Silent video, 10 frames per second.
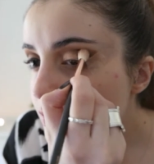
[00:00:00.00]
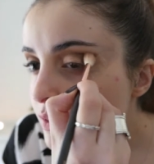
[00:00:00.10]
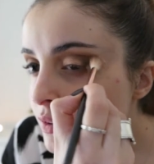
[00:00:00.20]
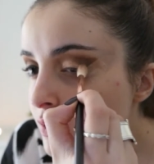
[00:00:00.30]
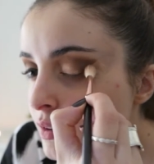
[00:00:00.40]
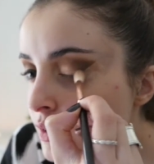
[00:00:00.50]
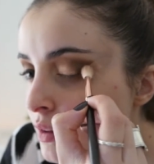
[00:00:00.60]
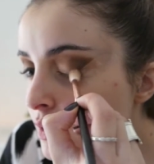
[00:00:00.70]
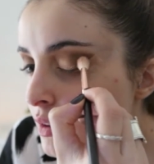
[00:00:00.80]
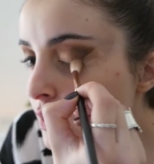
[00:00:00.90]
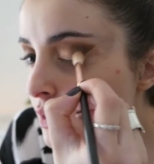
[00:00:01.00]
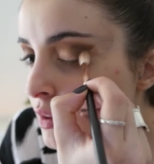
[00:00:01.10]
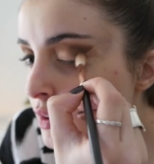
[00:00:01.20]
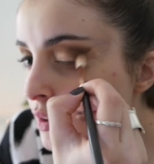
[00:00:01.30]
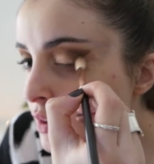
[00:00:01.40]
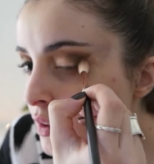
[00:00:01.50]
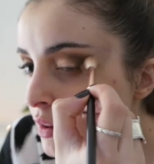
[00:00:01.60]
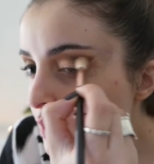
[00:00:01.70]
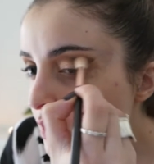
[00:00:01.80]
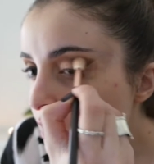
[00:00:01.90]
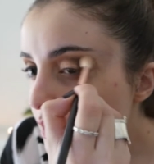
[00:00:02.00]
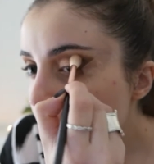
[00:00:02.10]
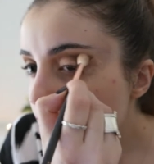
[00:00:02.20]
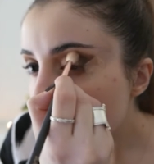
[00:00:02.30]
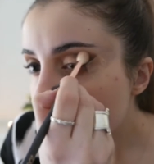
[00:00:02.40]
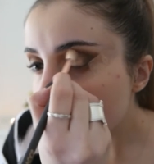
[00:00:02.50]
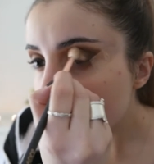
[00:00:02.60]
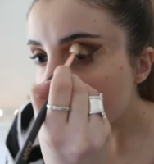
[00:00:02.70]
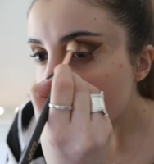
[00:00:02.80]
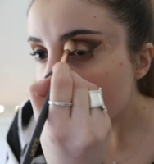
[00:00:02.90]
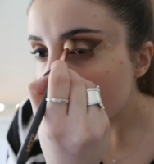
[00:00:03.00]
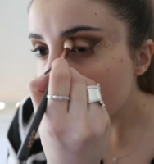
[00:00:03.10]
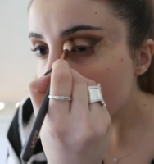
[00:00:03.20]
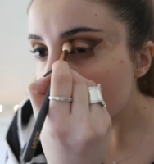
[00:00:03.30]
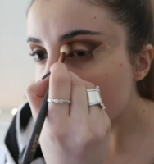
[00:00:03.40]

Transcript: blending those two colours together just so that they're not separate and it looks